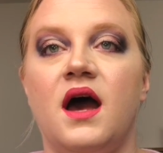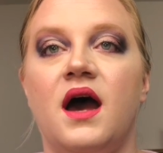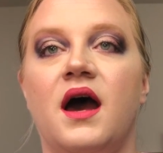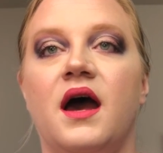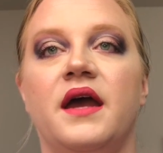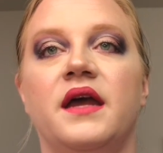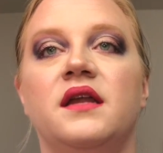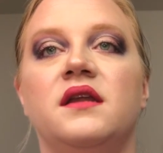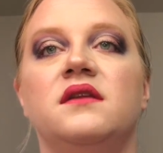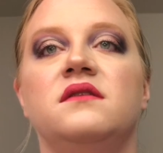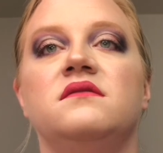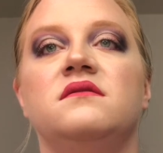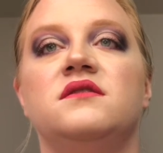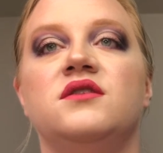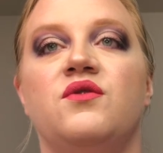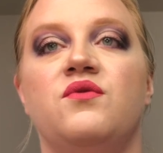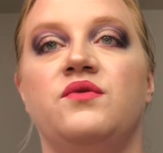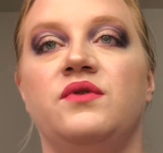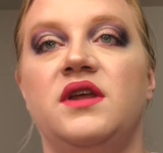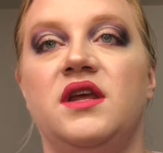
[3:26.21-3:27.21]
I
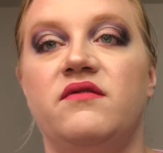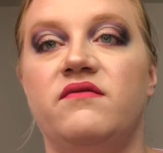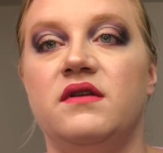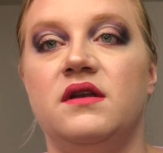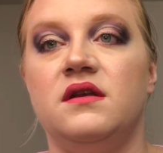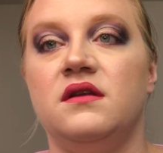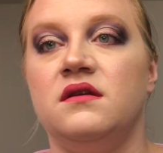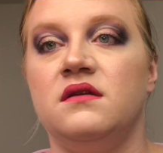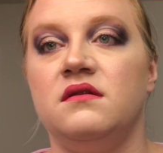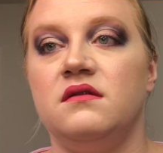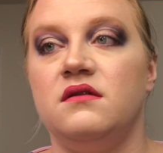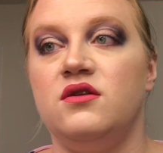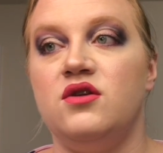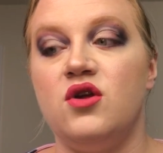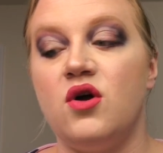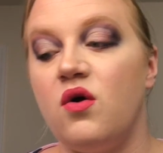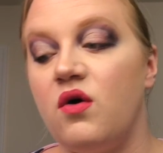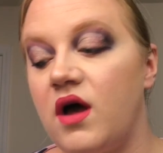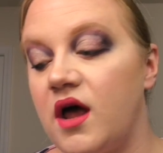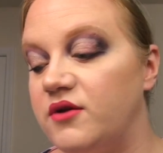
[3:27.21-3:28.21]
don't even
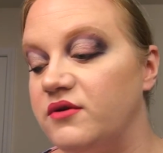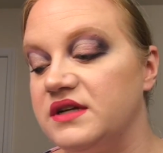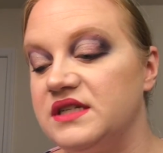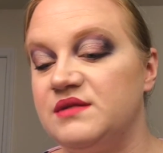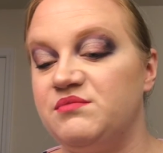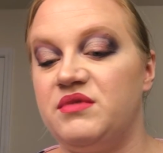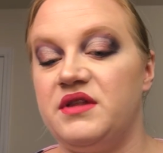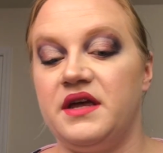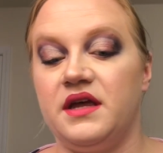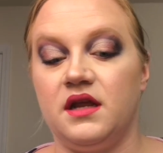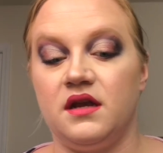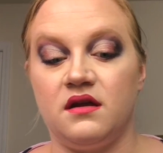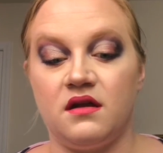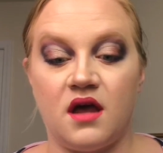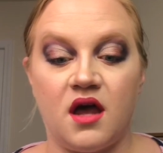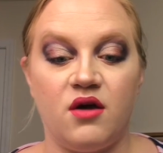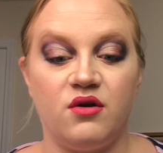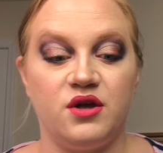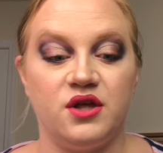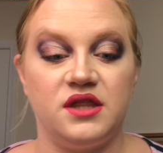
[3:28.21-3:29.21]
know how to explain
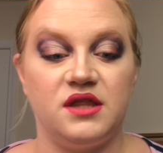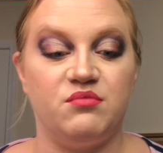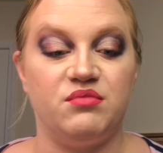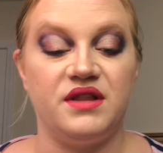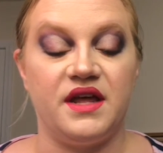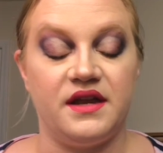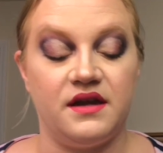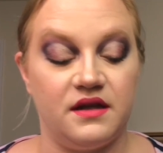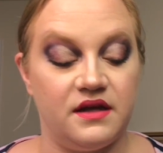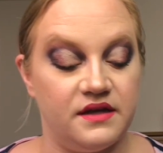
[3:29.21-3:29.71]
how good the blend